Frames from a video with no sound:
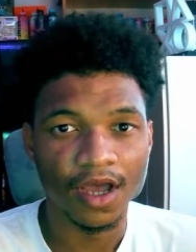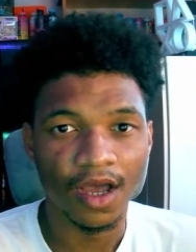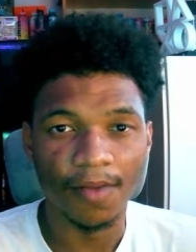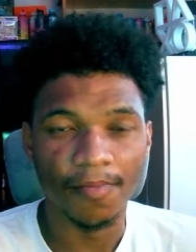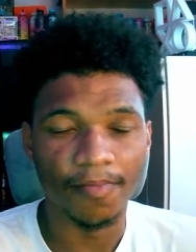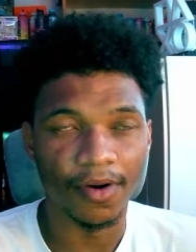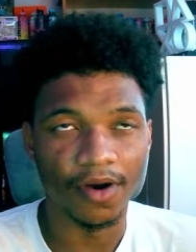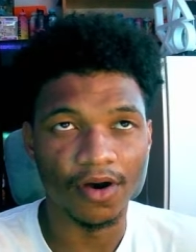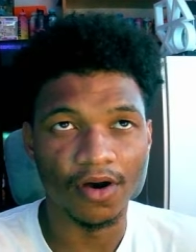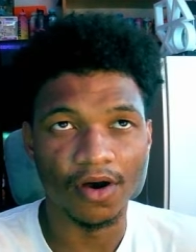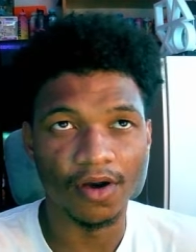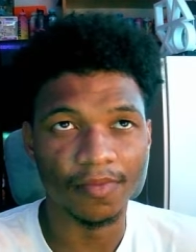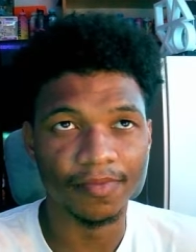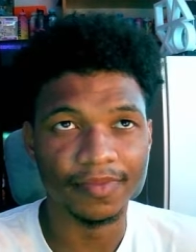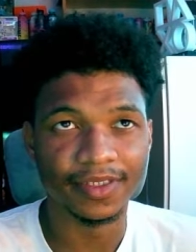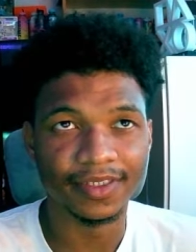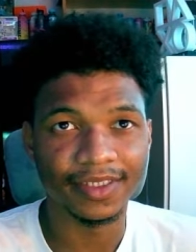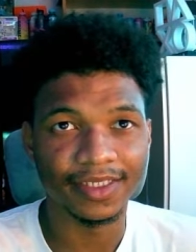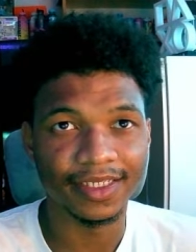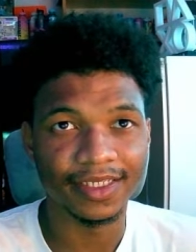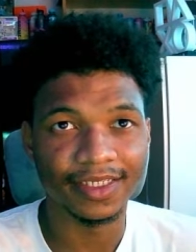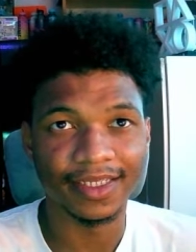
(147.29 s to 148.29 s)
but
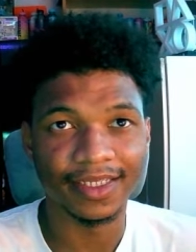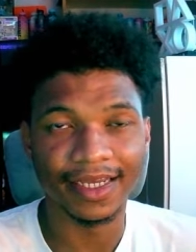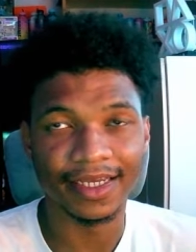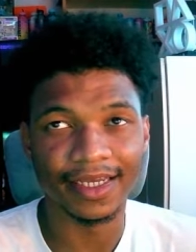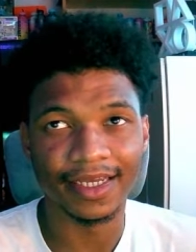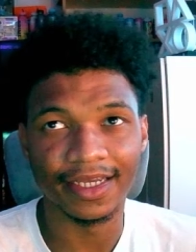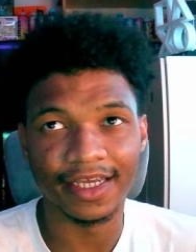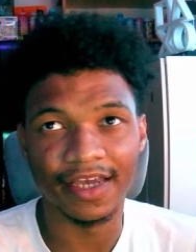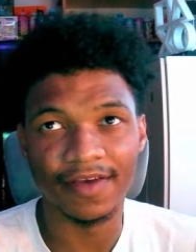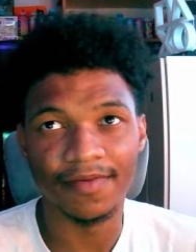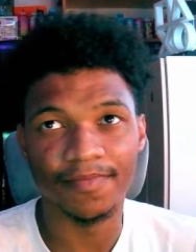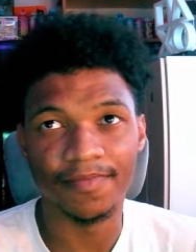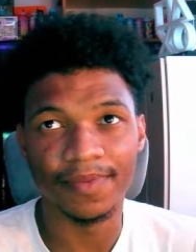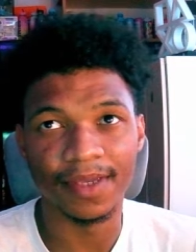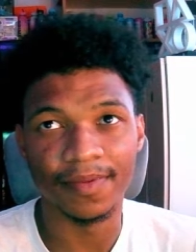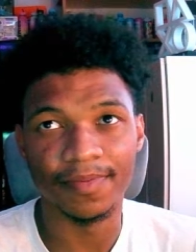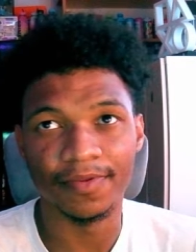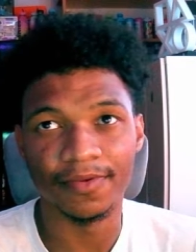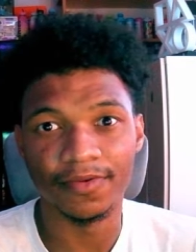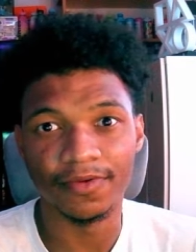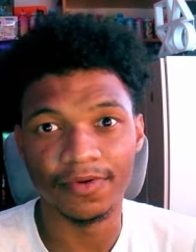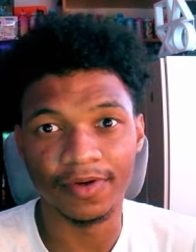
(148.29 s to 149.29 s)
obviously they can give
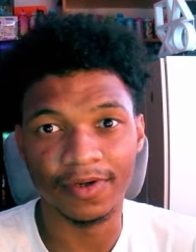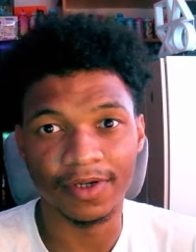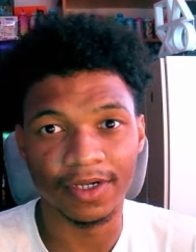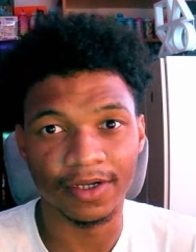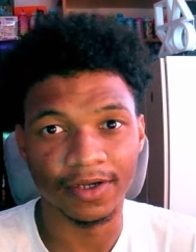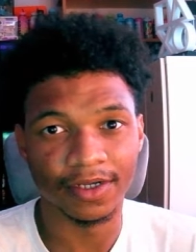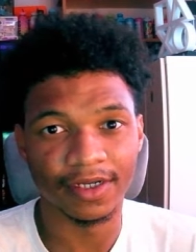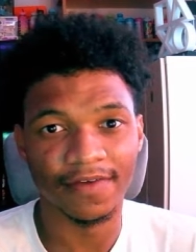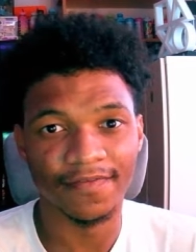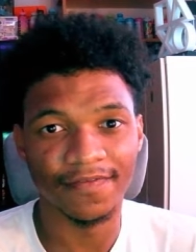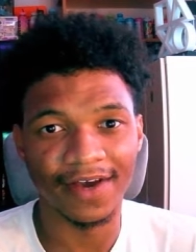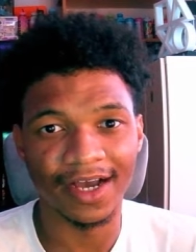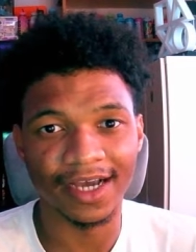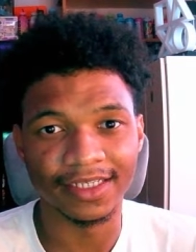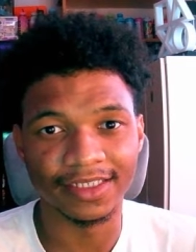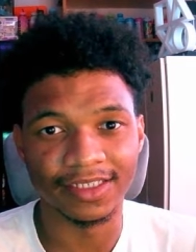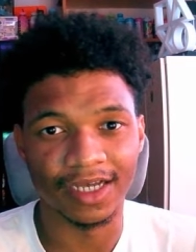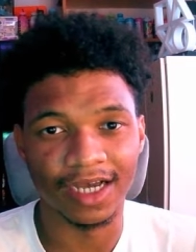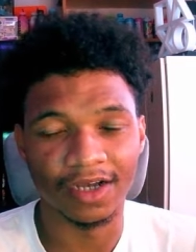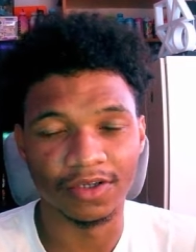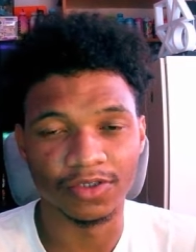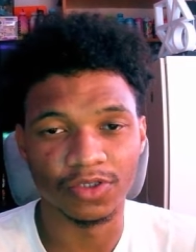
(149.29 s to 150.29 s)
people good advice on
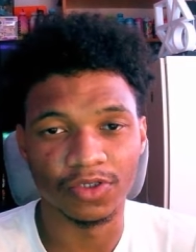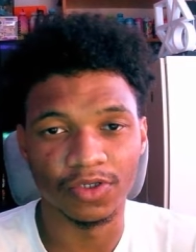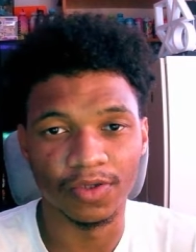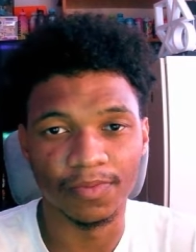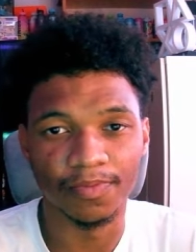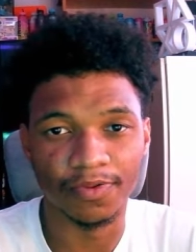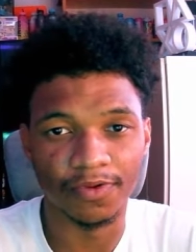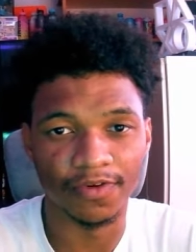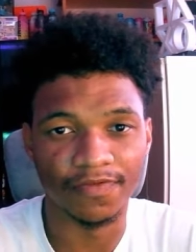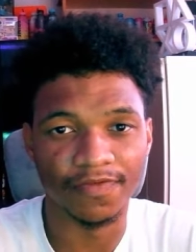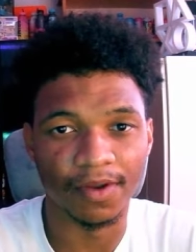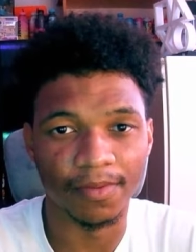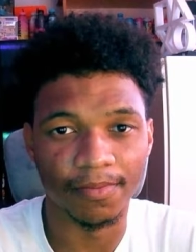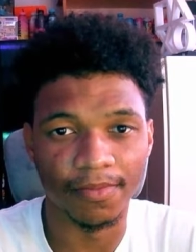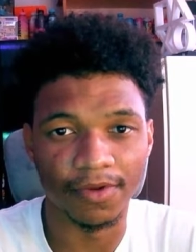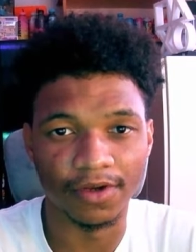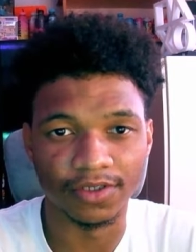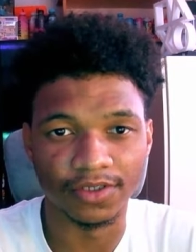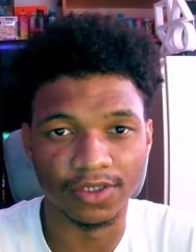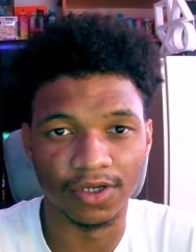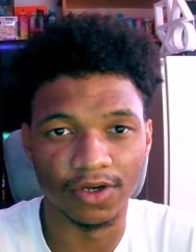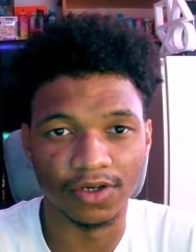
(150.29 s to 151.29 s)
how to improve their
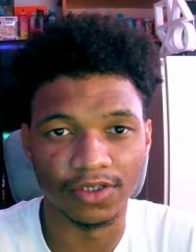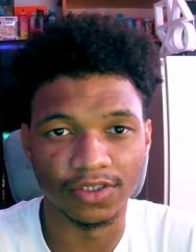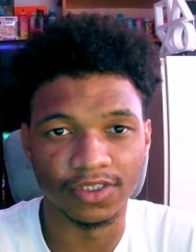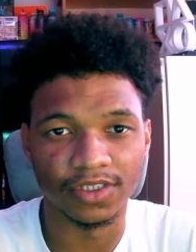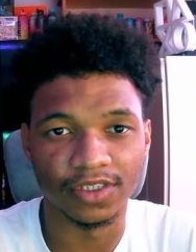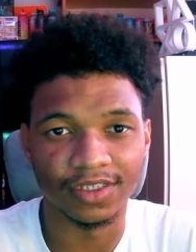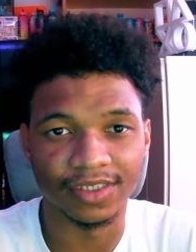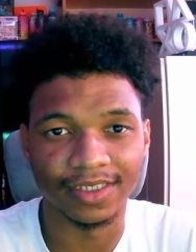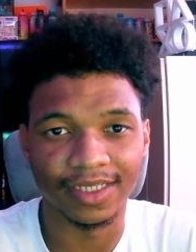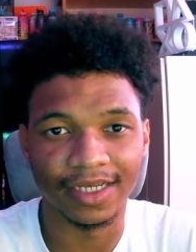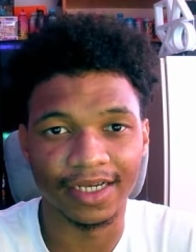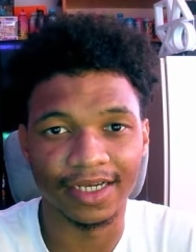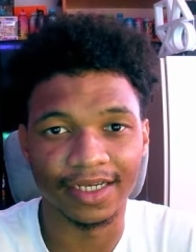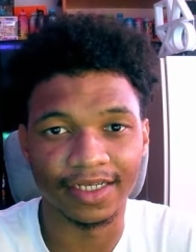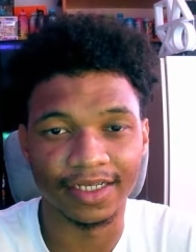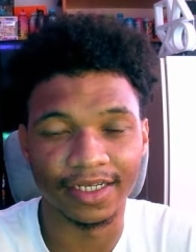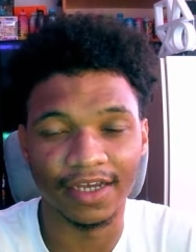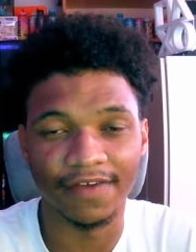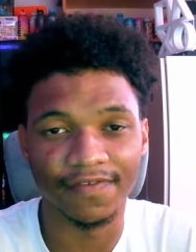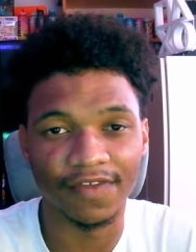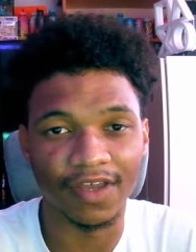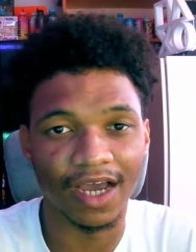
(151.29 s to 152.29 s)
montages, like
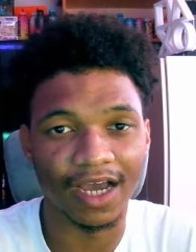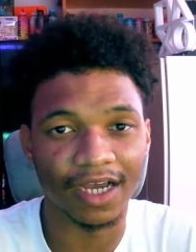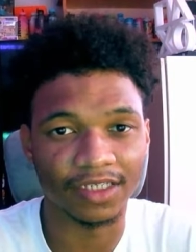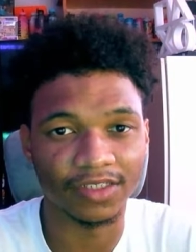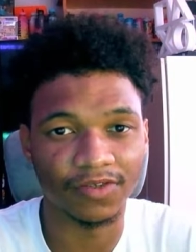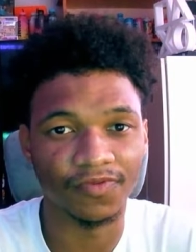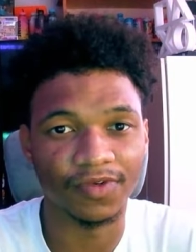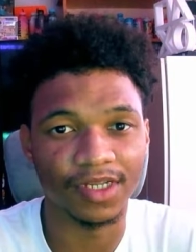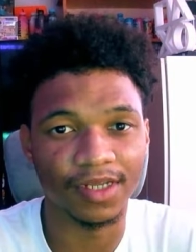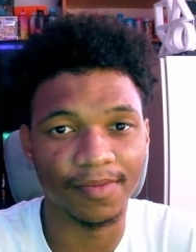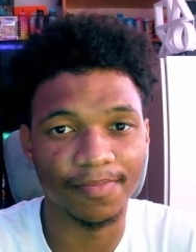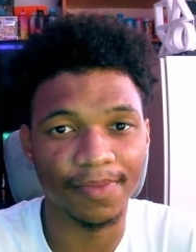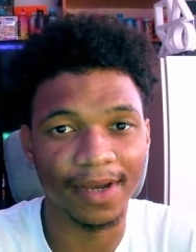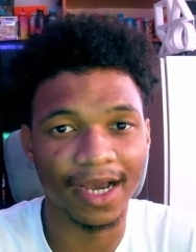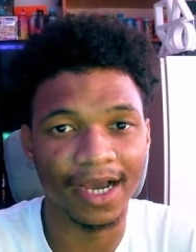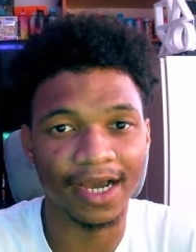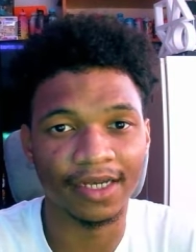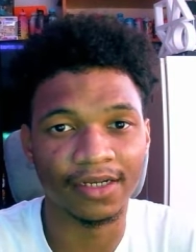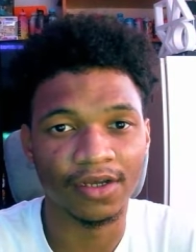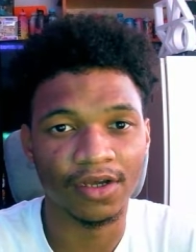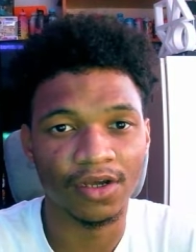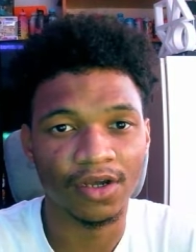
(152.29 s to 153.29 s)
if they're actually really bad.